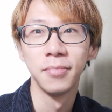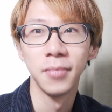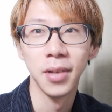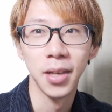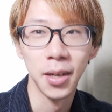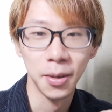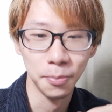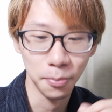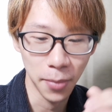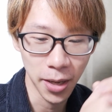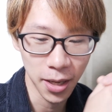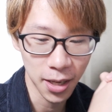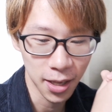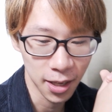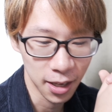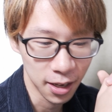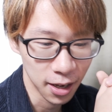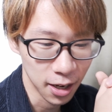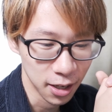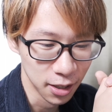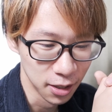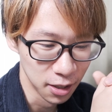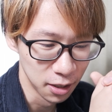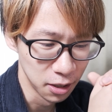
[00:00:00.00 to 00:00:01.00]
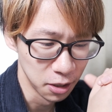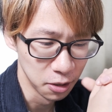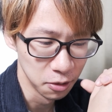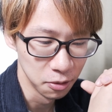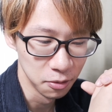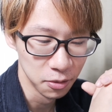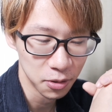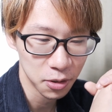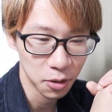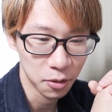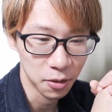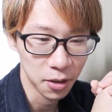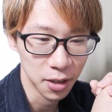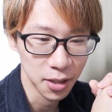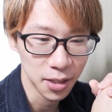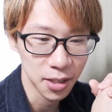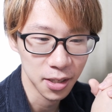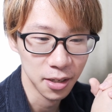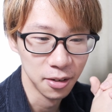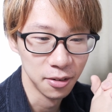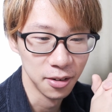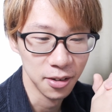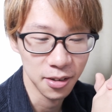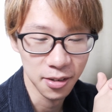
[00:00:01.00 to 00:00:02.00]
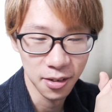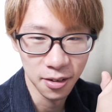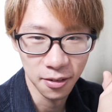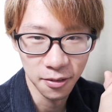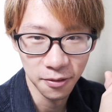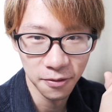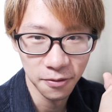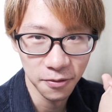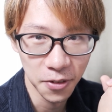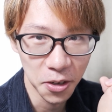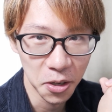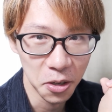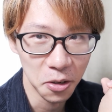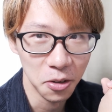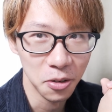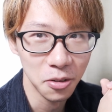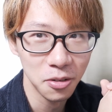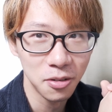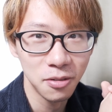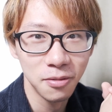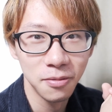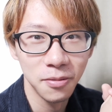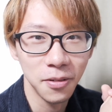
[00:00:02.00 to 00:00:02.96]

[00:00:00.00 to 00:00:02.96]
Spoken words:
and making a new sort of series of photos.